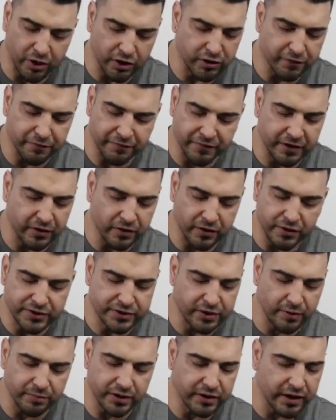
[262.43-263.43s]
on your finger or
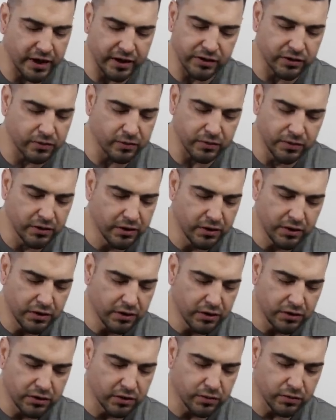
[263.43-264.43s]
something that you
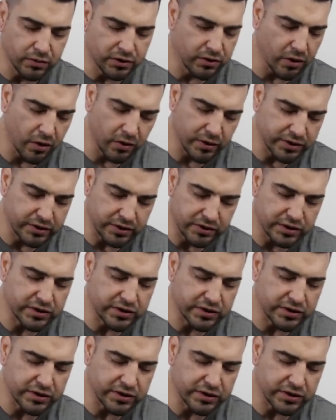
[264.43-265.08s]
you would notice. It